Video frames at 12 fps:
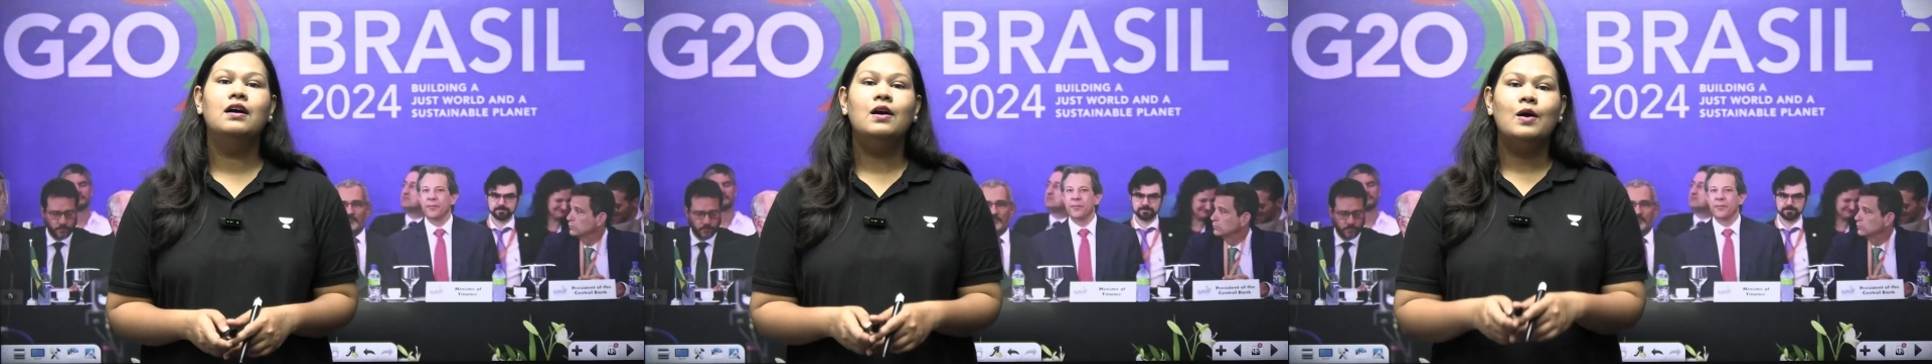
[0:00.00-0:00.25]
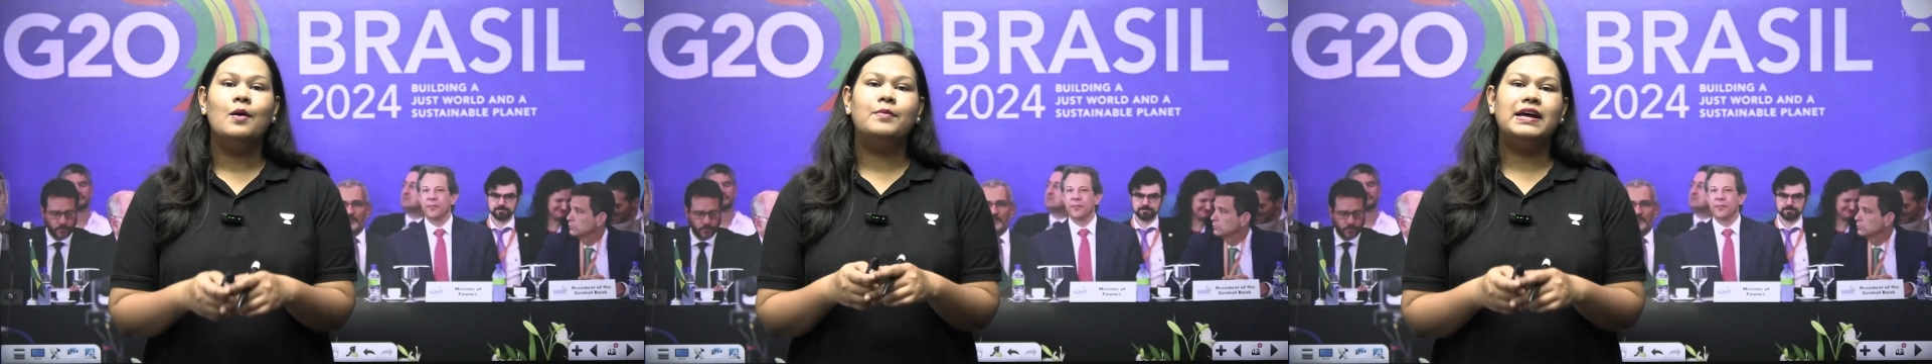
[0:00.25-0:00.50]

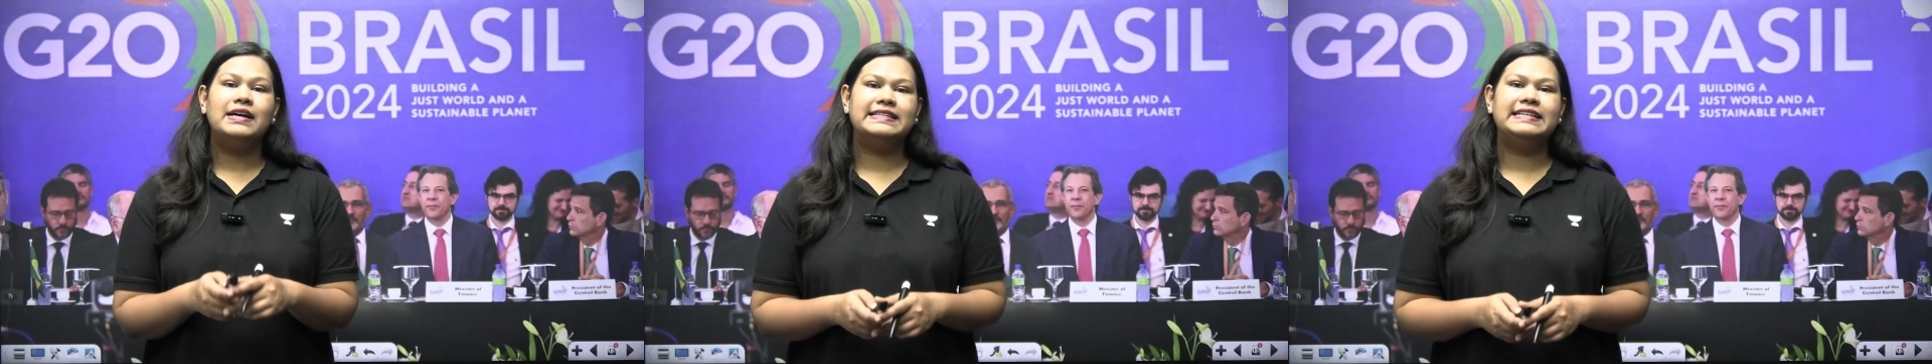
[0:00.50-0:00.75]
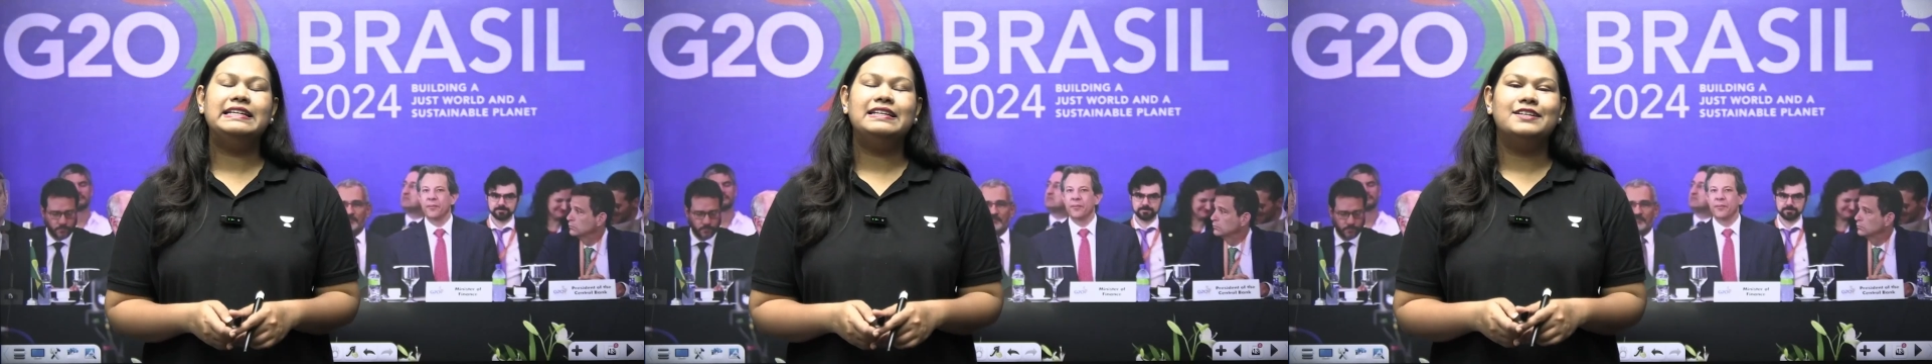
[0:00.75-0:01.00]
Brazil
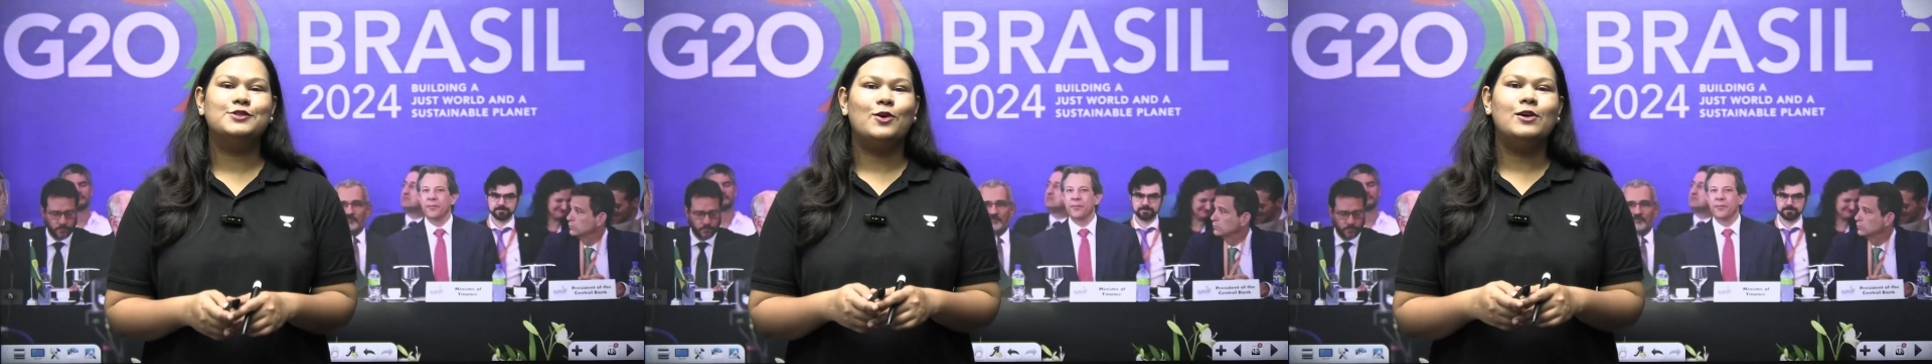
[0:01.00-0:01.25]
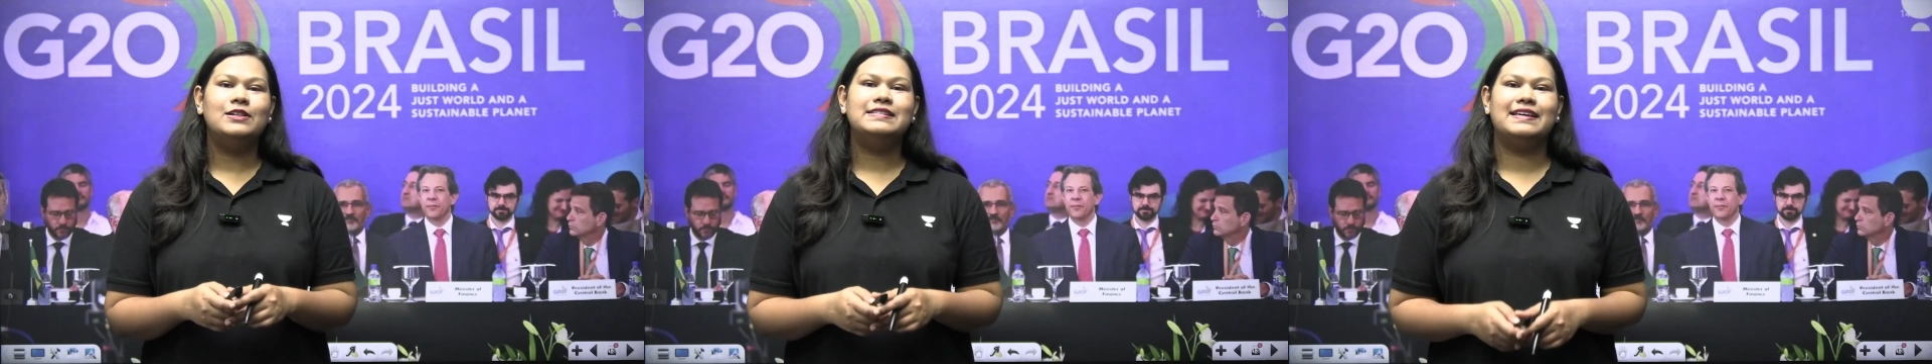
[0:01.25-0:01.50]
is all
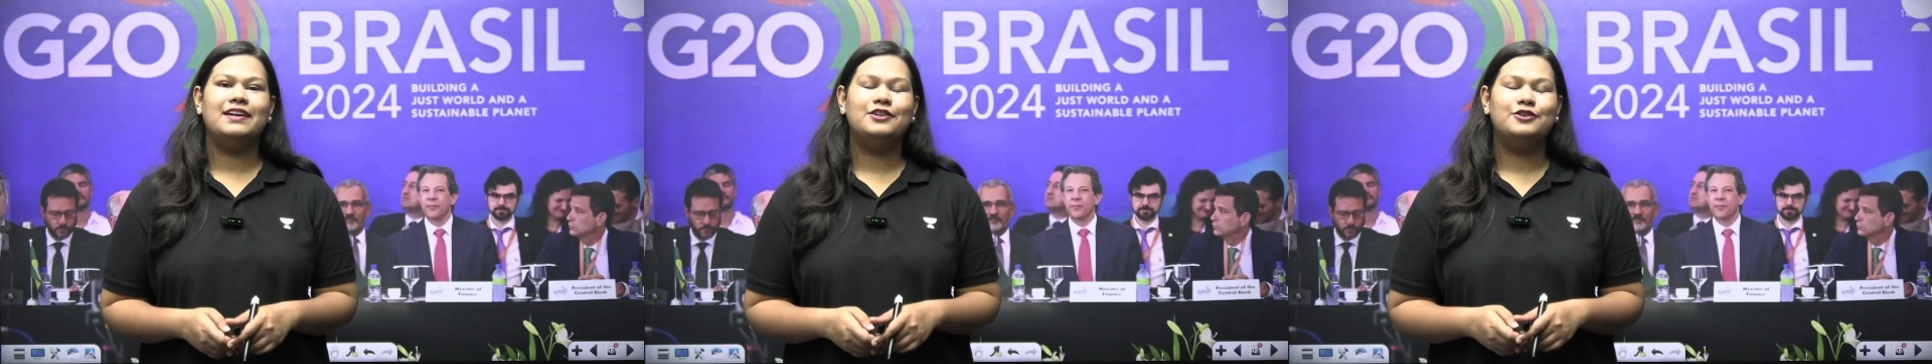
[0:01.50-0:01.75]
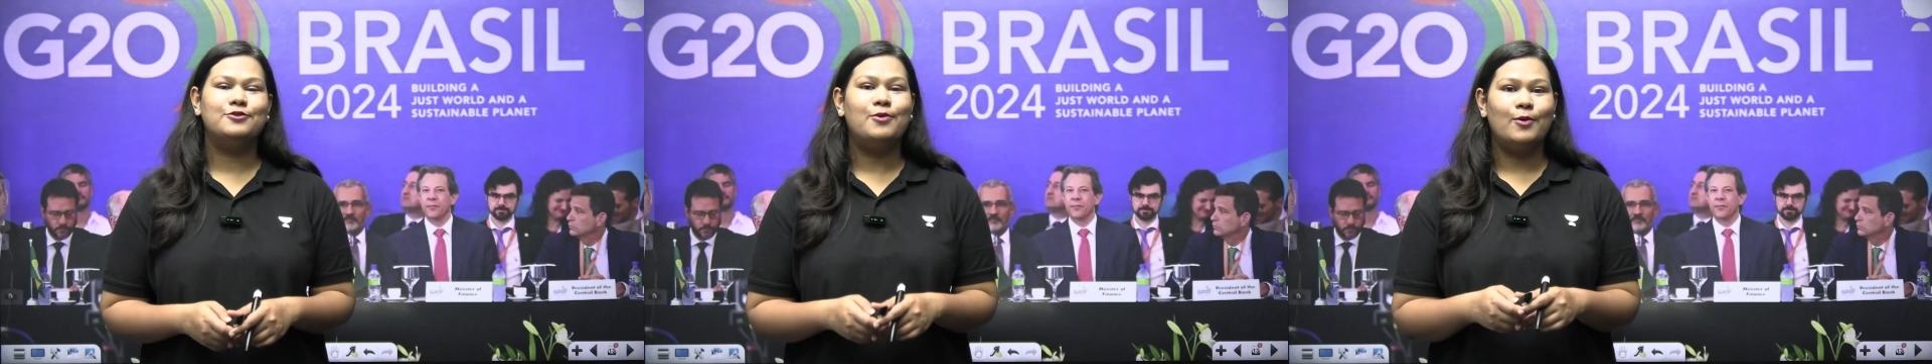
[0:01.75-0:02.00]
set to
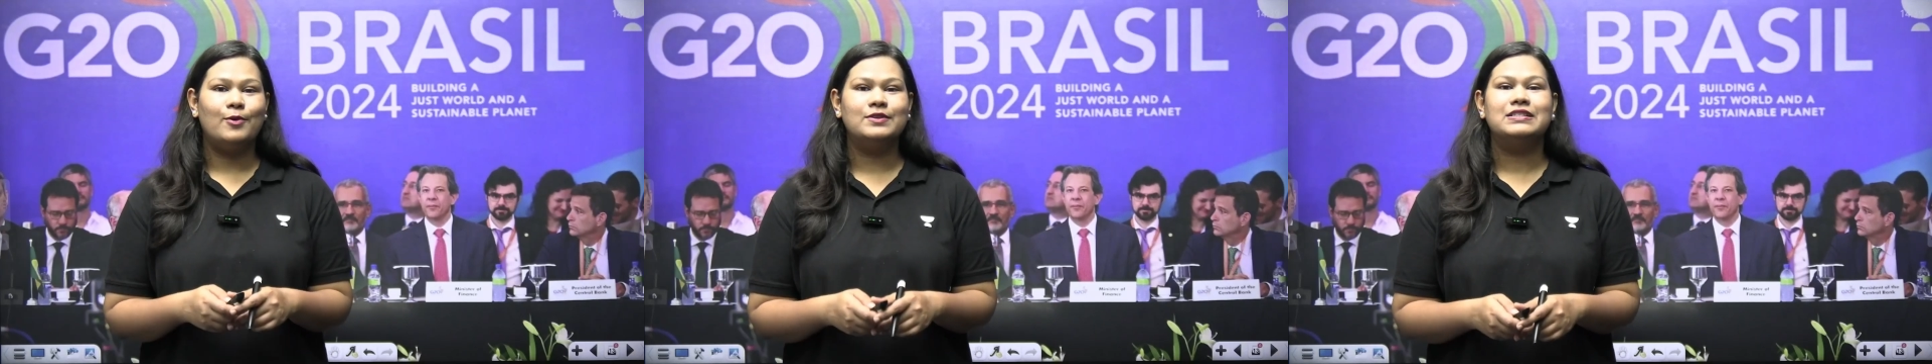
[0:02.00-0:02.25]
host